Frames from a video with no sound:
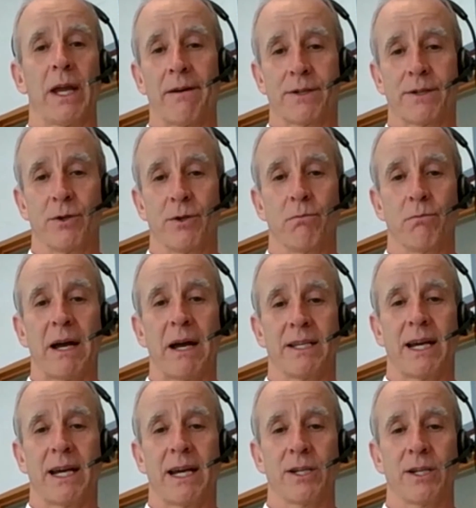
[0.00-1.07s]
have to
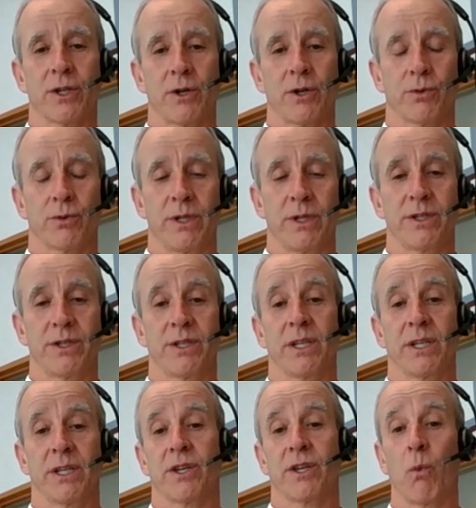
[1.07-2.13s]
maintain social
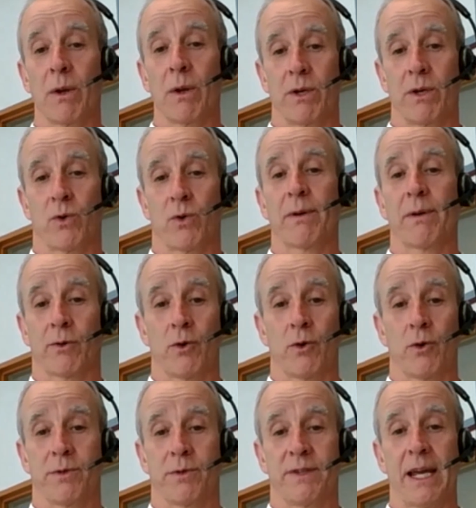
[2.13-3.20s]
distancing. So when we talk about
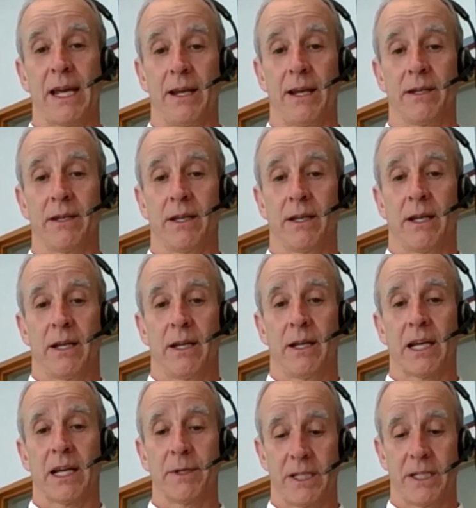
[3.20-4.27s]
groups of 10
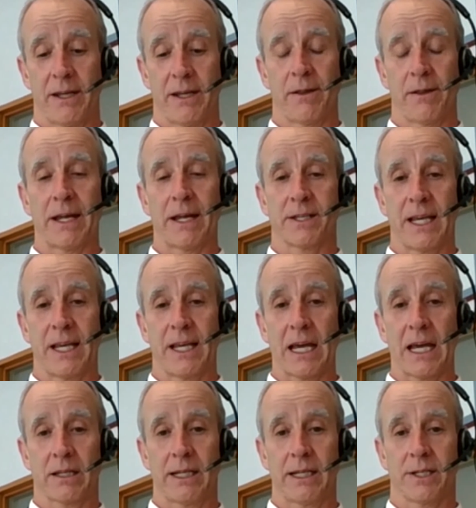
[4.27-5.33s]
coming together, that's the
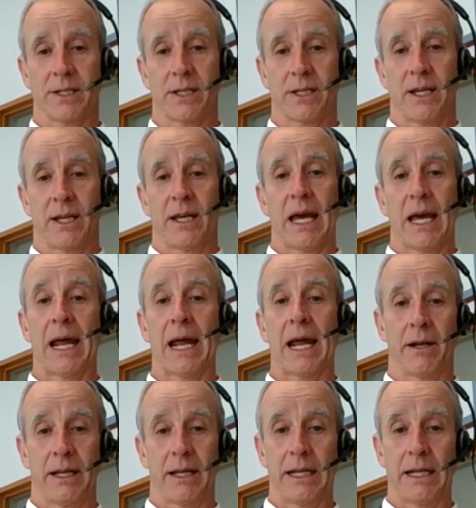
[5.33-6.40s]
athletes
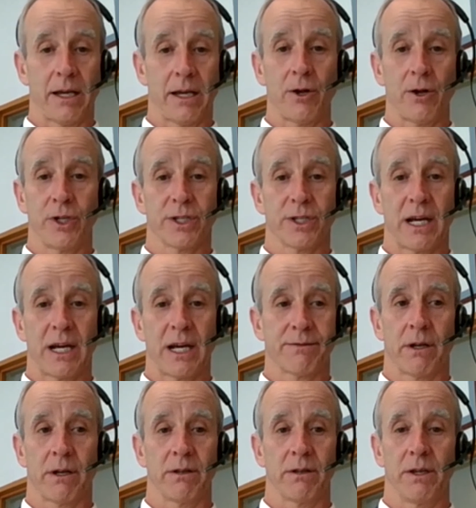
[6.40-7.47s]
and any coaching staff.
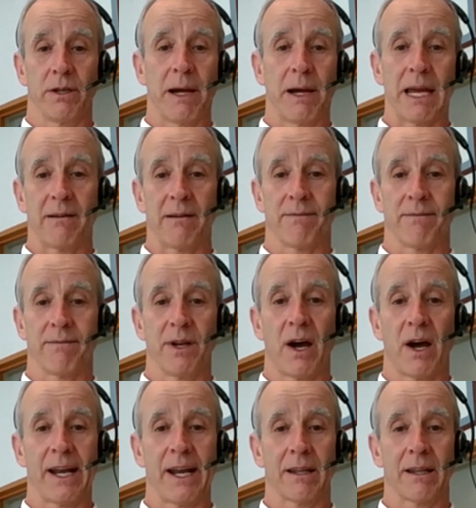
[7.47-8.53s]
So you may have
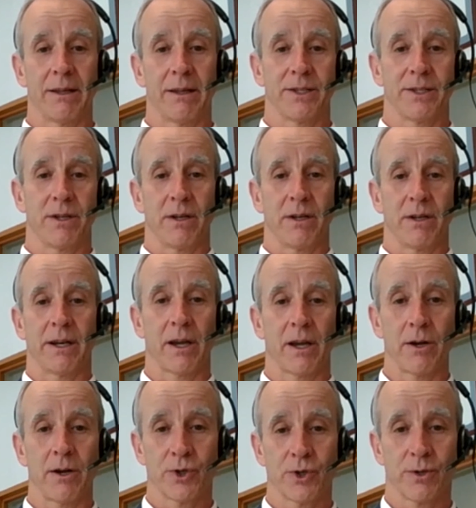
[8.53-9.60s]
9 athletes and a
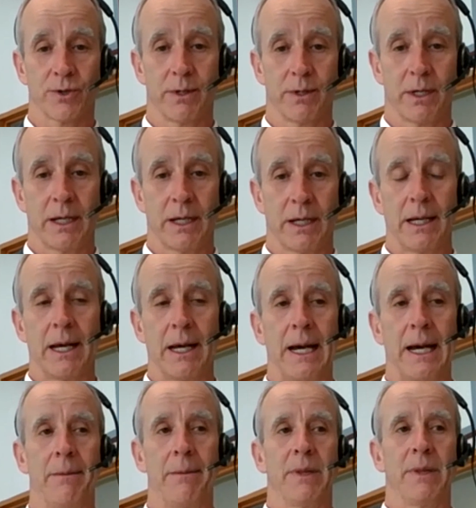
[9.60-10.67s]
coach.
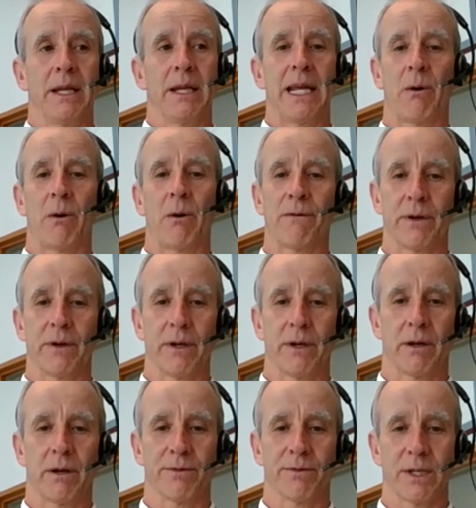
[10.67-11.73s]
Now, often,
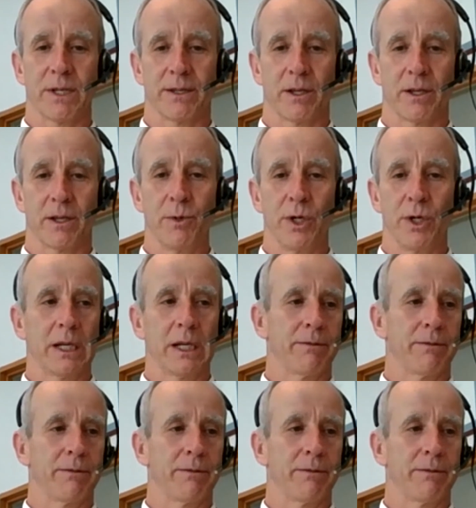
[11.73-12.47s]
obviously, at the community